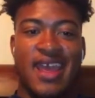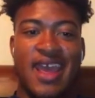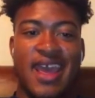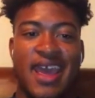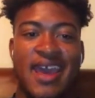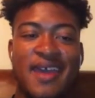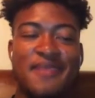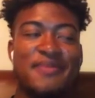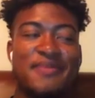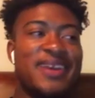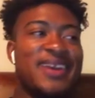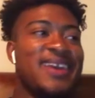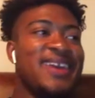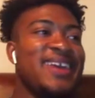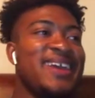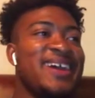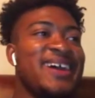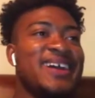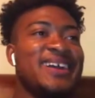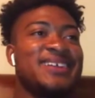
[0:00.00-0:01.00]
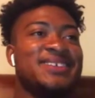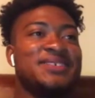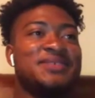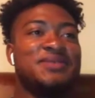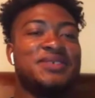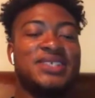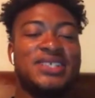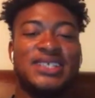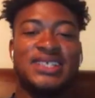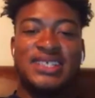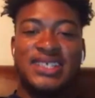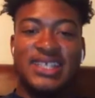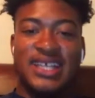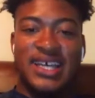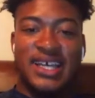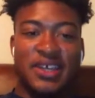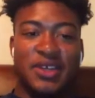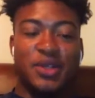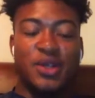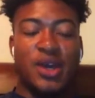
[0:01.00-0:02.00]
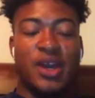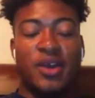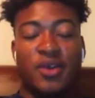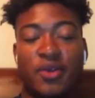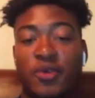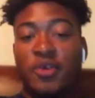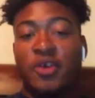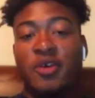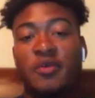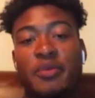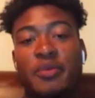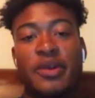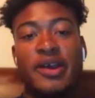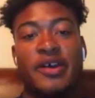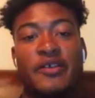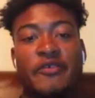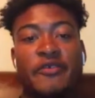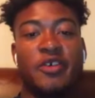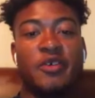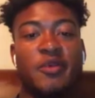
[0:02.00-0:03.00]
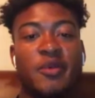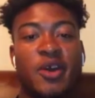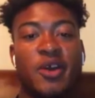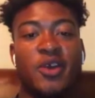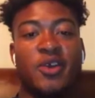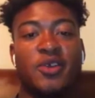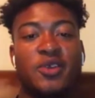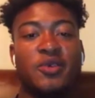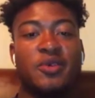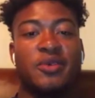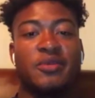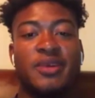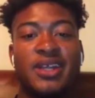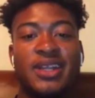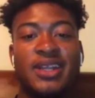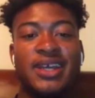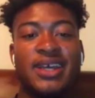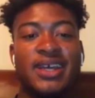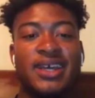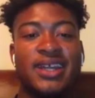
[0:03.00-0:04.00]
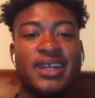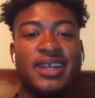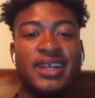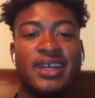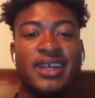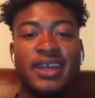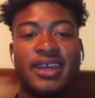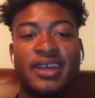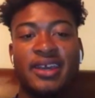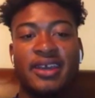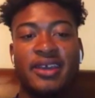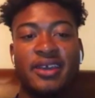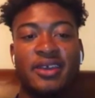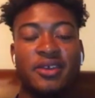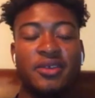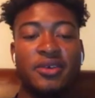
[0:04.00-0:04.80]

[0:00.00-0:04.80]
I mean, yeah, because it was just like, I grew up around football, with my dad and kid,